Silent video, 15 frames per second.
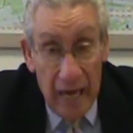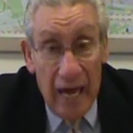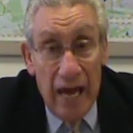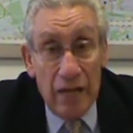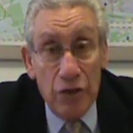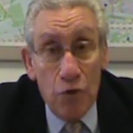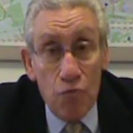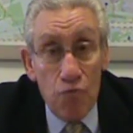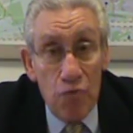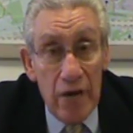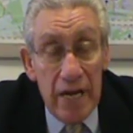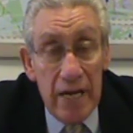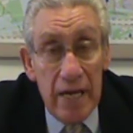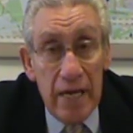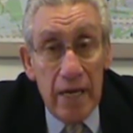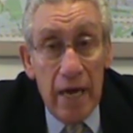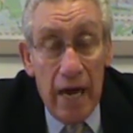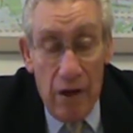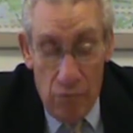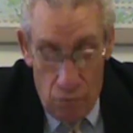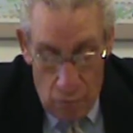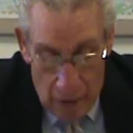And the reading
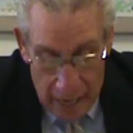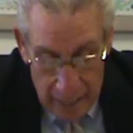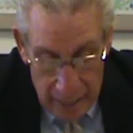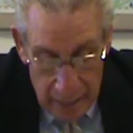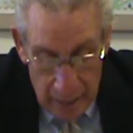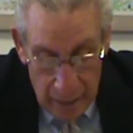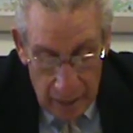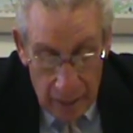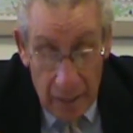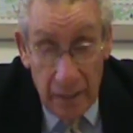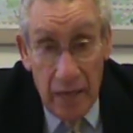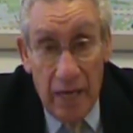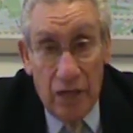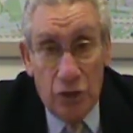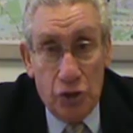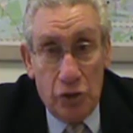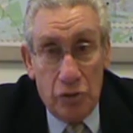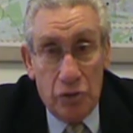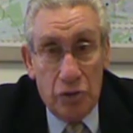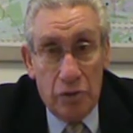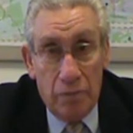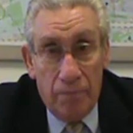and writing
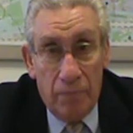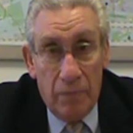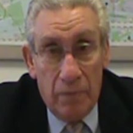connections.